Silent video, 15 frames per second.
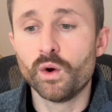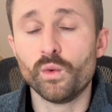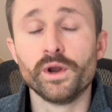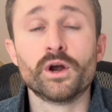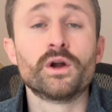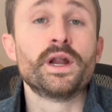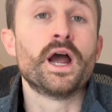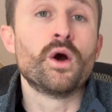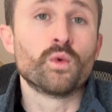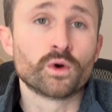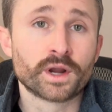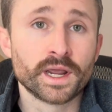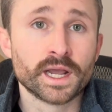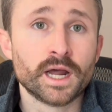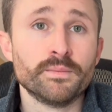we are now
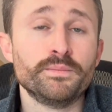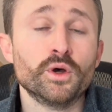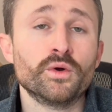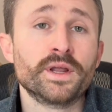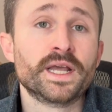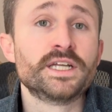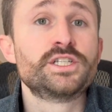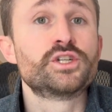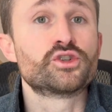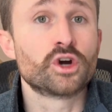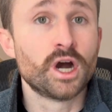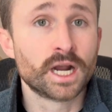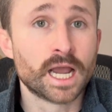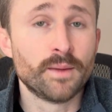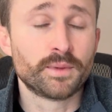working on building a
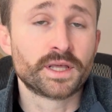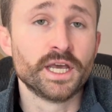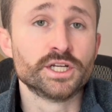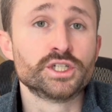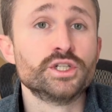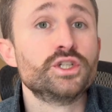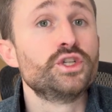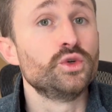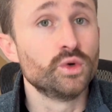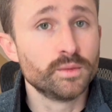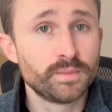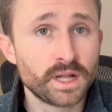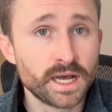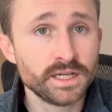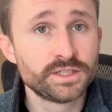strong application to
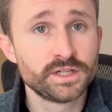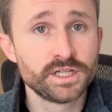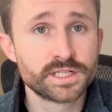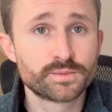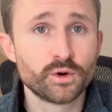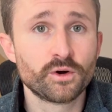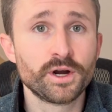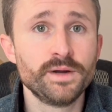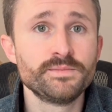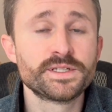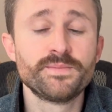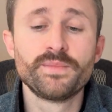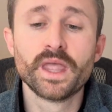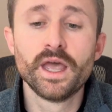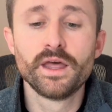apply to these programs.
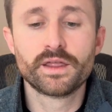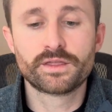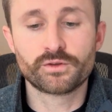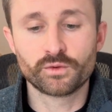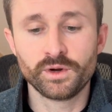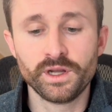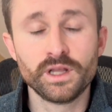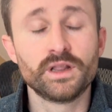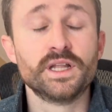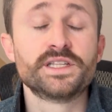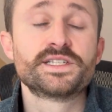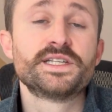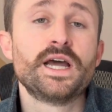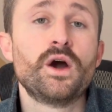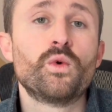3,
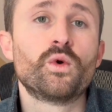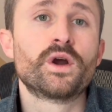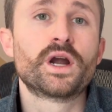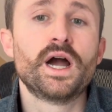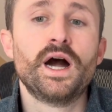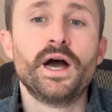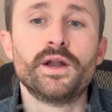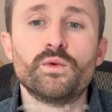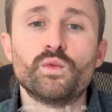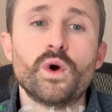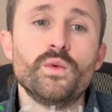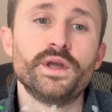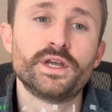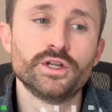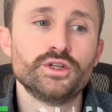let's now work on what
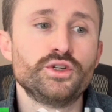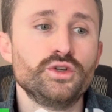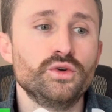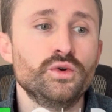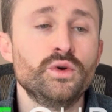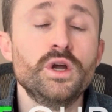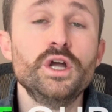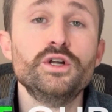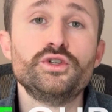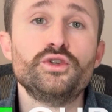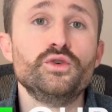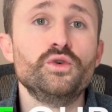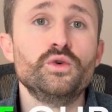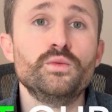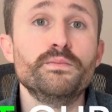we can do
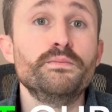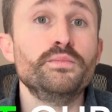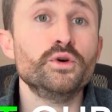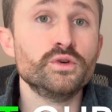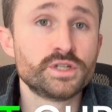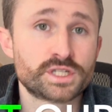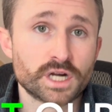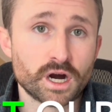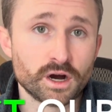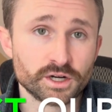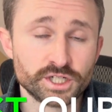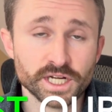to boost our